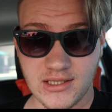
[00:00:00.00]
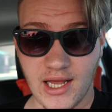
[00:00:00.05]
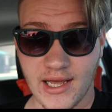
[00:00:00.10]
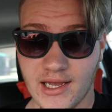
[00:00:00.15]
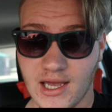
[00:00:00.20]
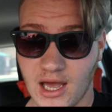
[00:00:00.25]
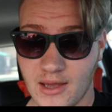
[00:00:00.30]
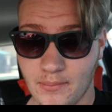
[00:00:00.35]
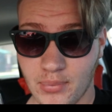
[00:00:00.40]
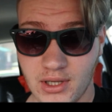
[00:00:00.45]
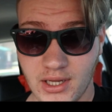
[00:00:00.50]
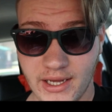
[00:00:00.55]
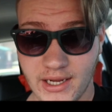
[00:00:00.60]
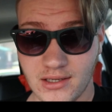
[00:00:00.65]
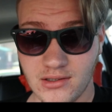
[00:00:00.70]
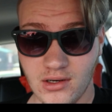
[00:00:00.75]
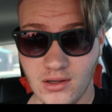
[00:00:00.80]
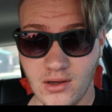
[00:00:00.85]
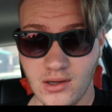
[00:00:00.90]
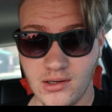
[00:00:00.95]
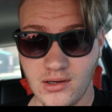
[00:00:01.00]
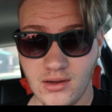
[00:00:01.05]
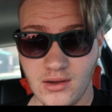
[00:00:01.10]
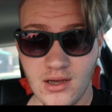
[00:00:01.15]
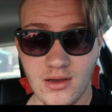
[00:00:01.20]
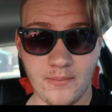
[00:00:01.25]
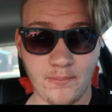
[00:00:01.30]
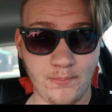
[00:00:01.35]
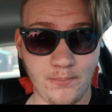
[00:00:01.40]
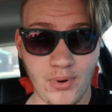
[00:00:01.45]
like I planned on,
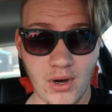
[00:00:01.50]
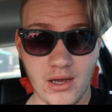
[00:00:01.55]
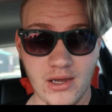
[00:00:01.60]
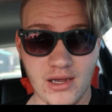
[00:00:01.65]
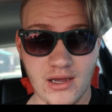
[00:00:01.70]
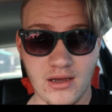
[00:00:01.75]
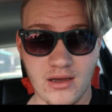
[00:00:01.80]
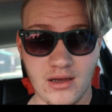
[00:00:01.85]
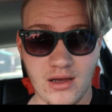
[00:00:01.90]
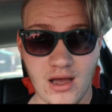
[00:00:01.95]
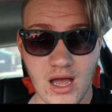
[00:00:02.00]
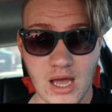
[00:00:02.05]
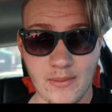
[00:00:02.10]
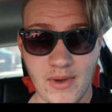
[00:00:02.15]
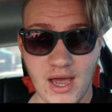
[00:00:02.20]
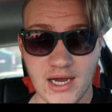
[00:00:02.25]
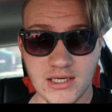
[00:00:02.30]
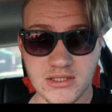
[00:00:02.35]
but I'm